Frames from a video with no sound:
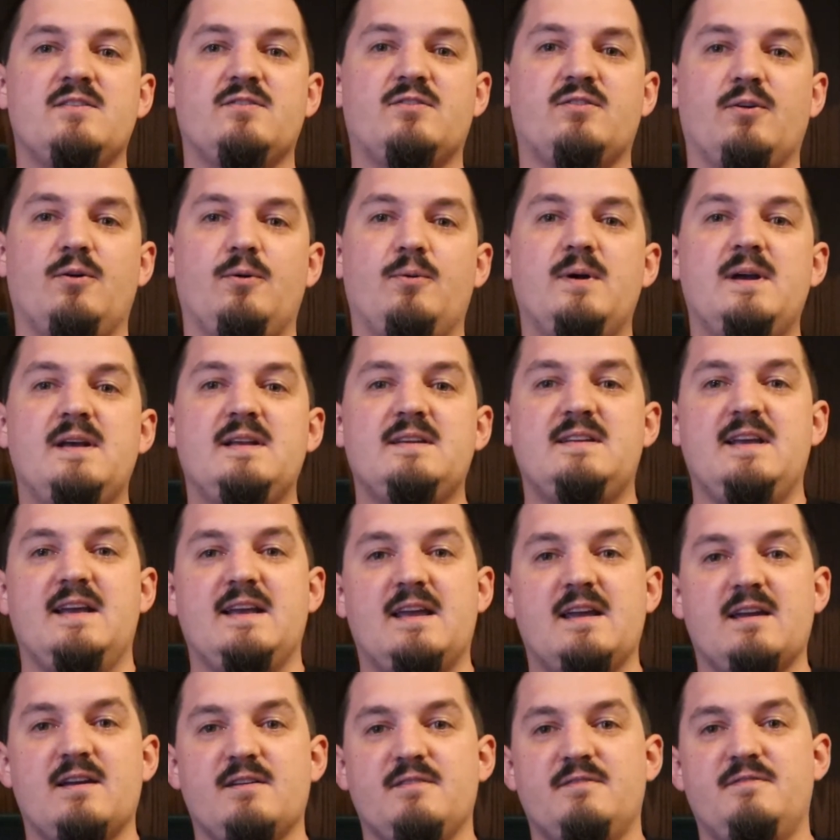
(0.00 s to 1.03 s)
So
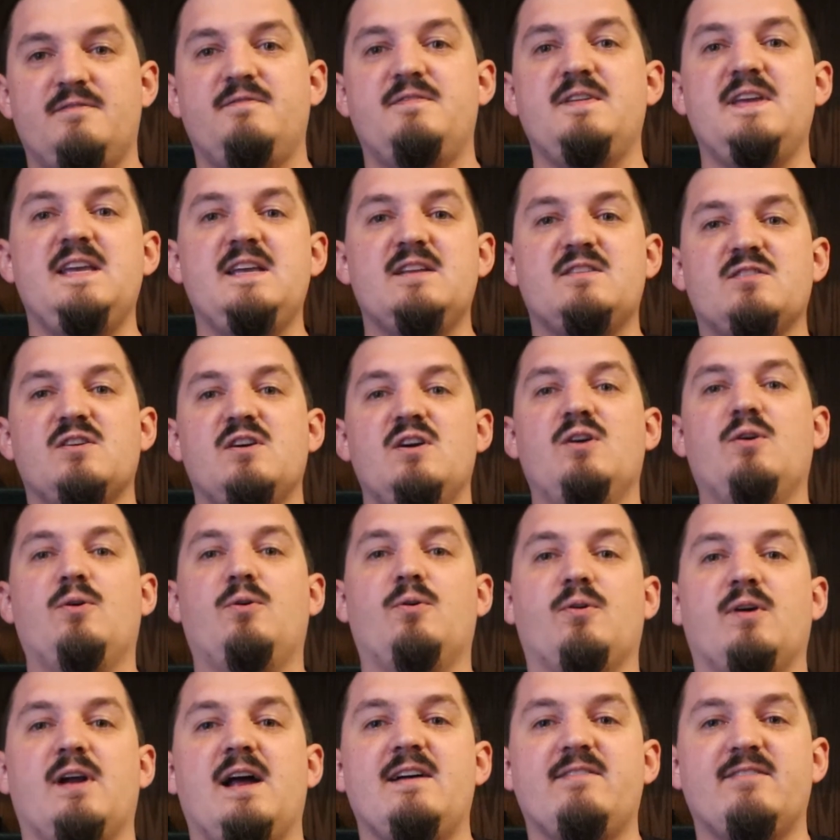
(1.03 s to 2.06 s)
taking a feat
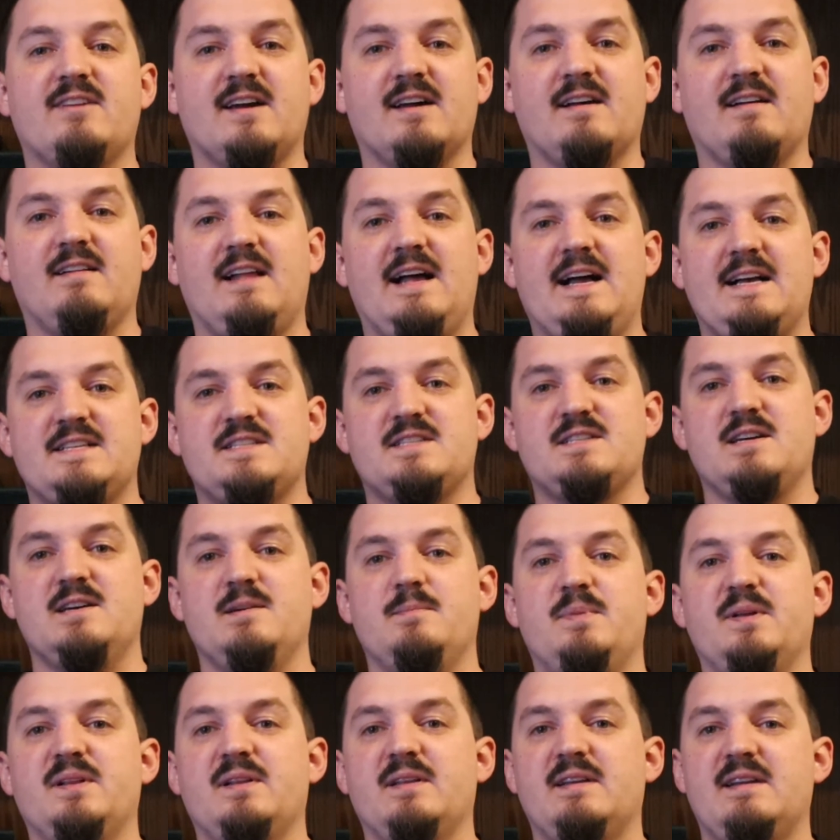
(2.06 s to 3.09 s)
or having a class
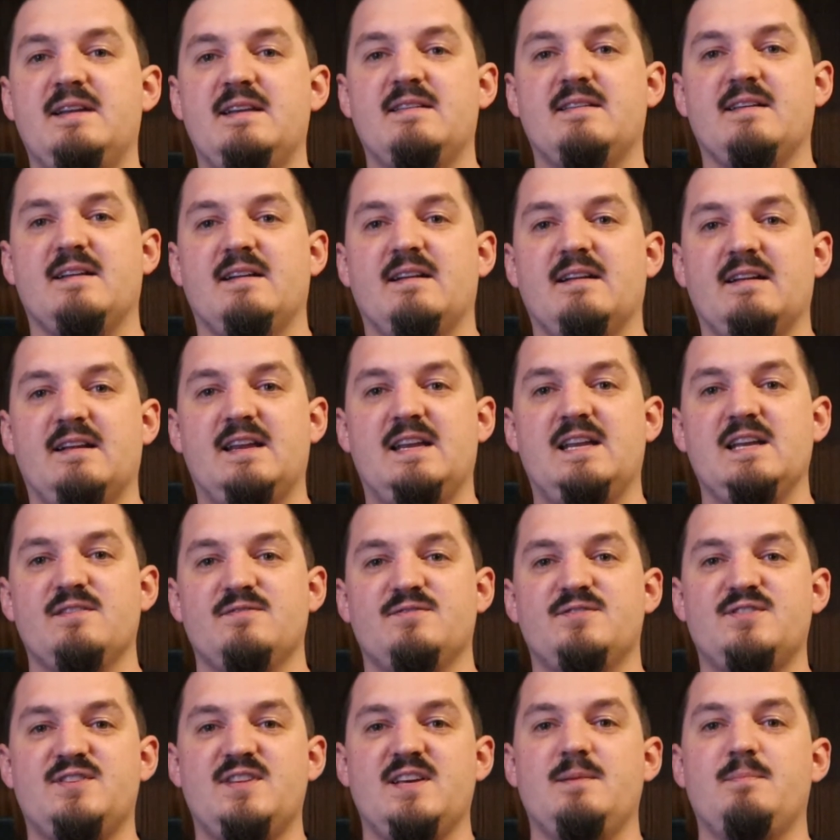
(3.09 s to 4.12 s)
ability that
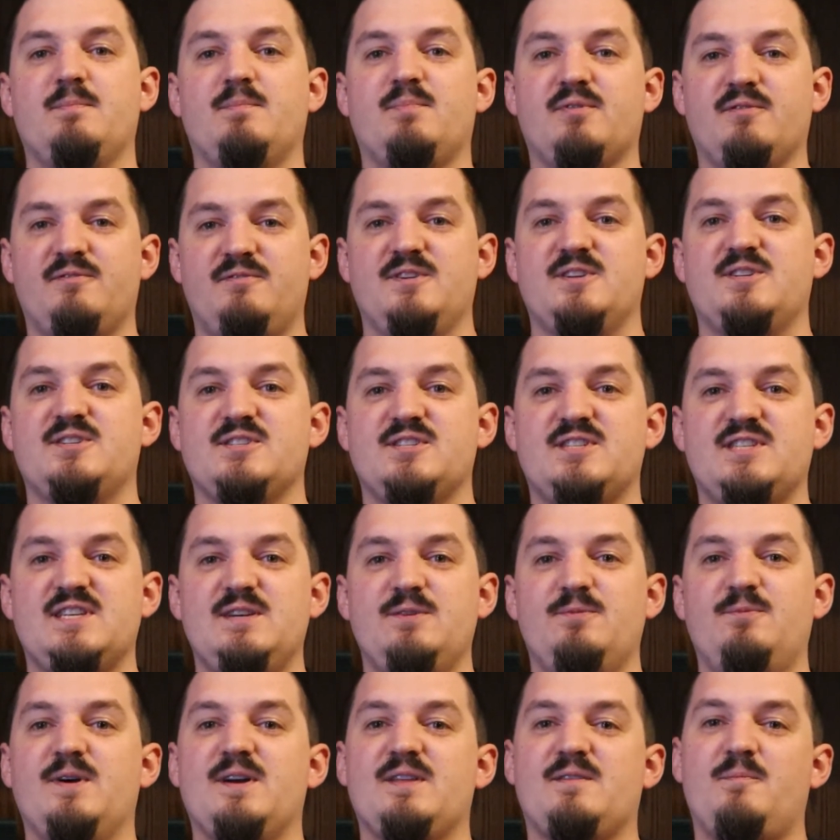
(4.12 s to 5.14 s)
gives them
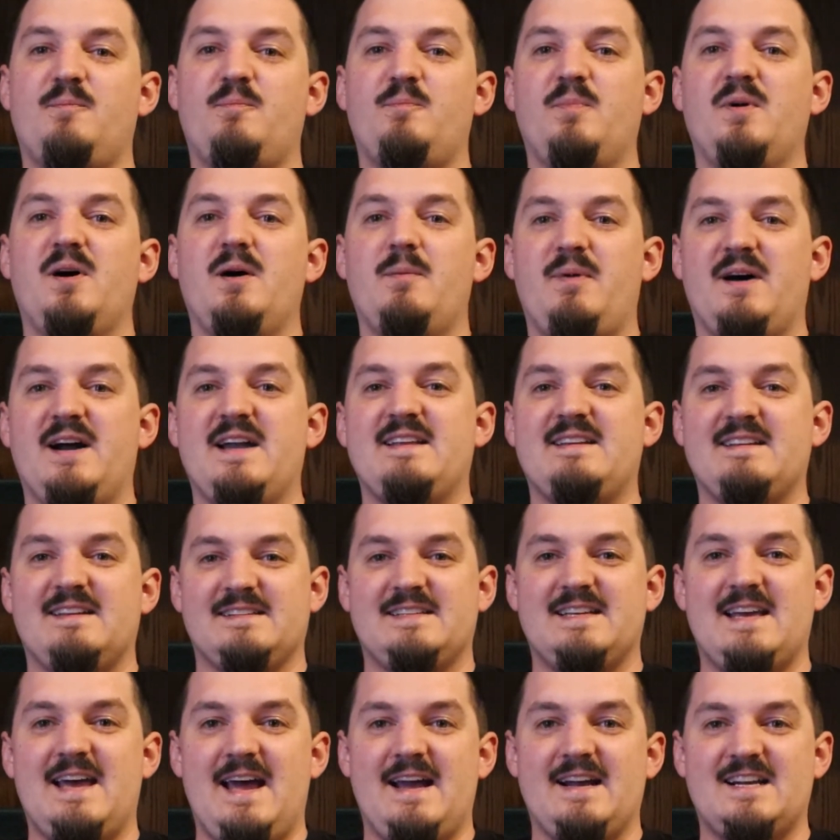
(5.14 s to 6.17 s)
proficiency with a bite
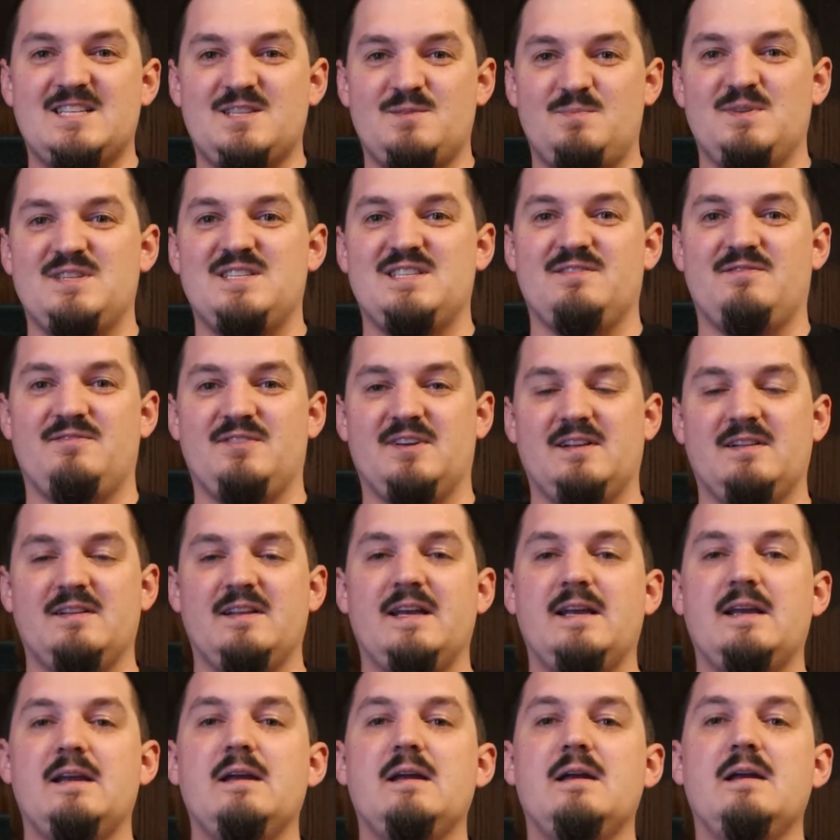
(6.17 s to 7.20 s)
attack
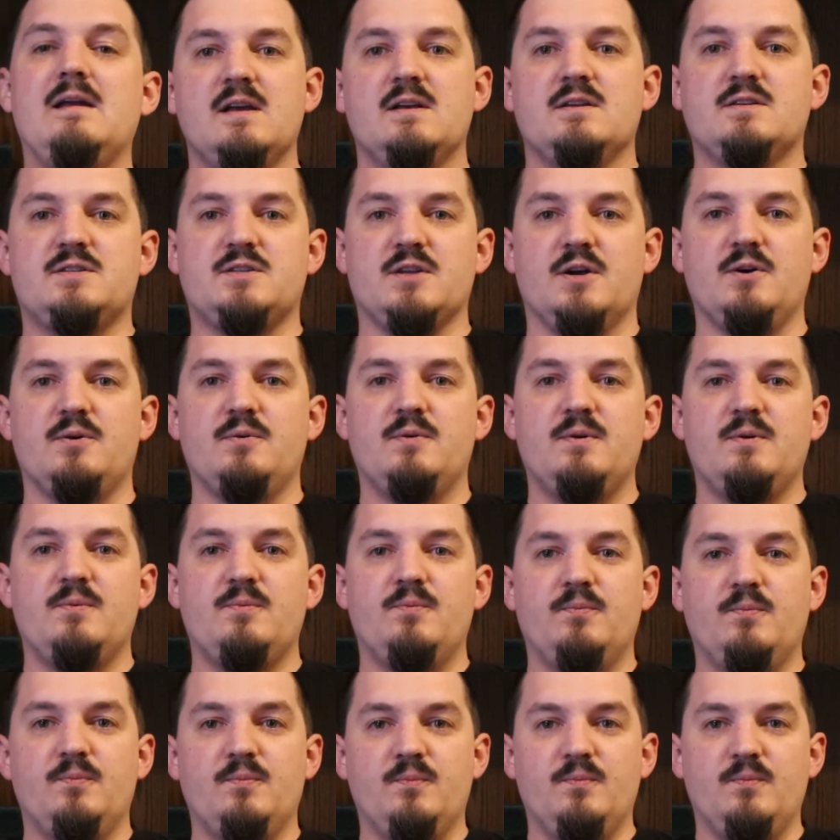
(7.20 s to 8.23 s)
specifically. So
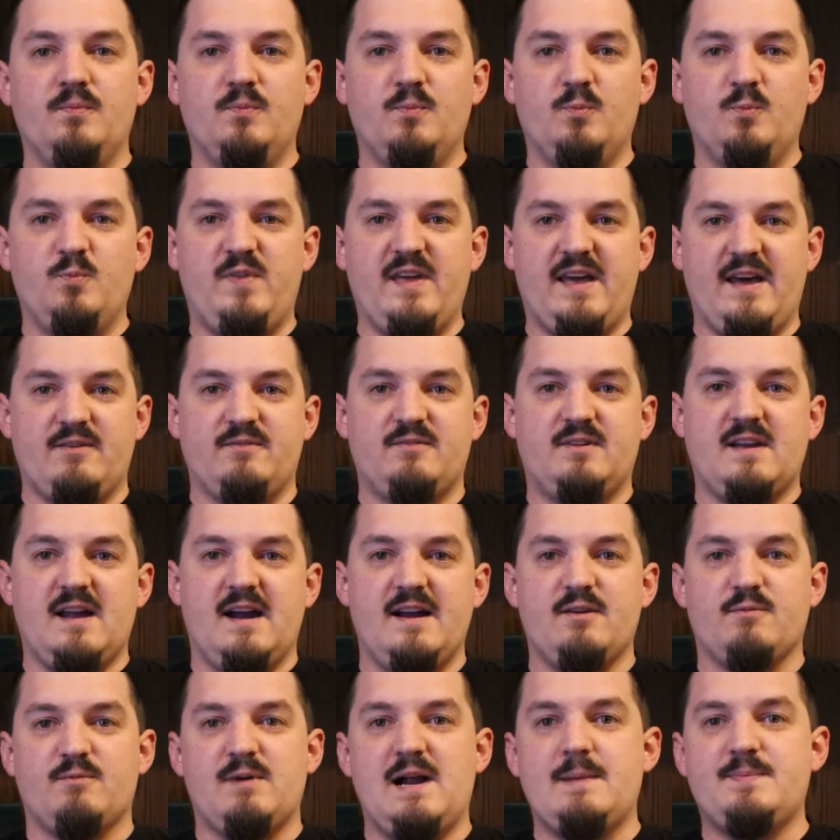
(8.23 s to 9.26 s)
that
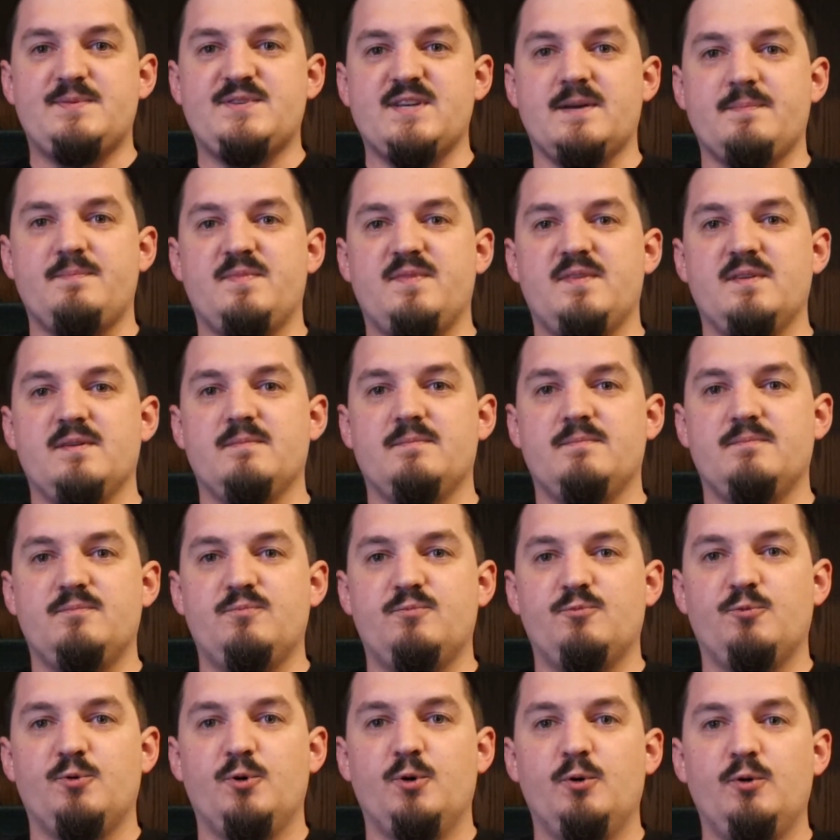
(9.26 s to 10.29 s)
kind of wraps up the
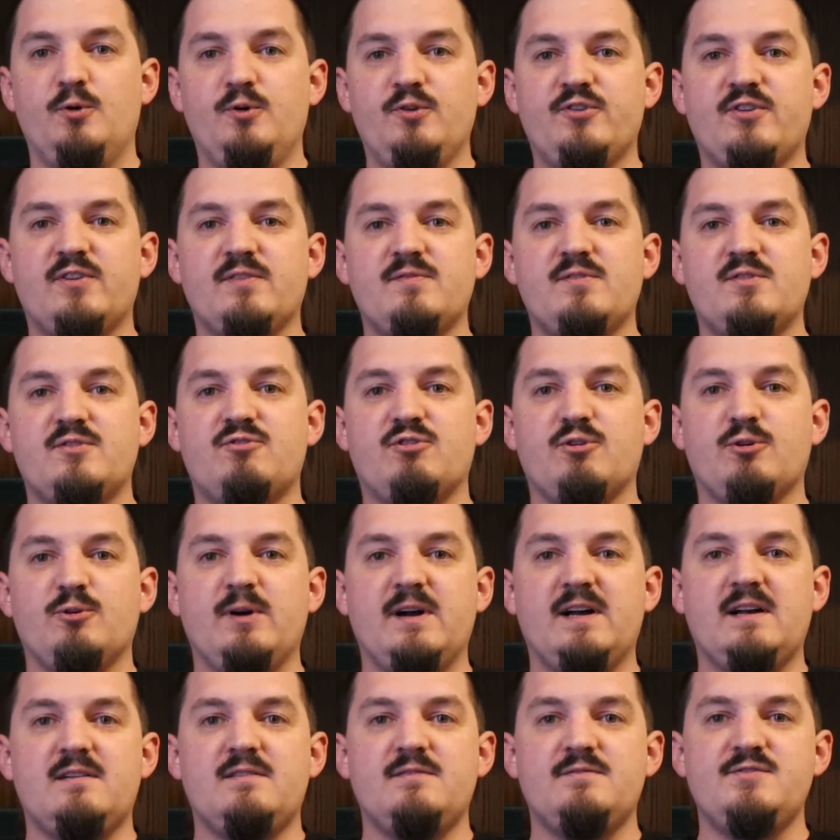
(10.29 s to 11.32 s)
rules of the
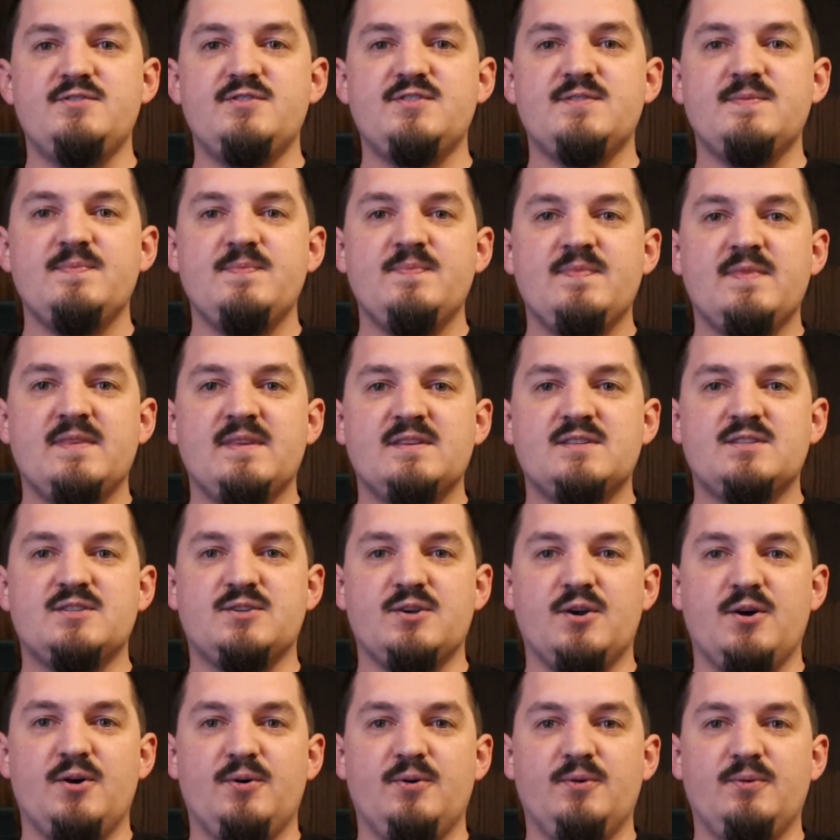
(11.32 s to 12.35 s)
true elves.
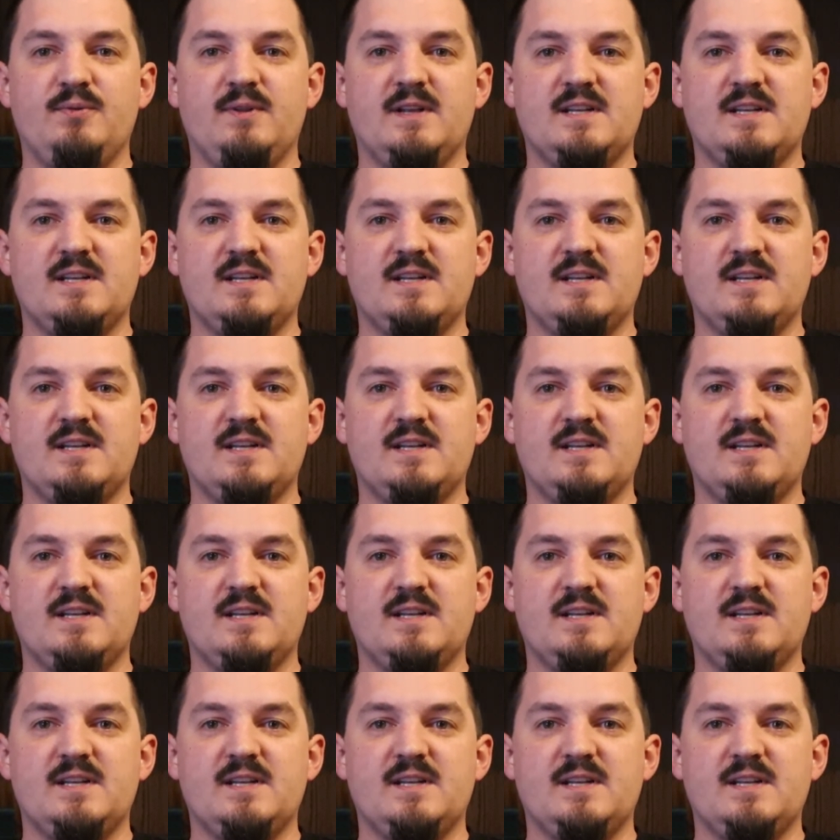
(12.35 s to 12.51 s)
So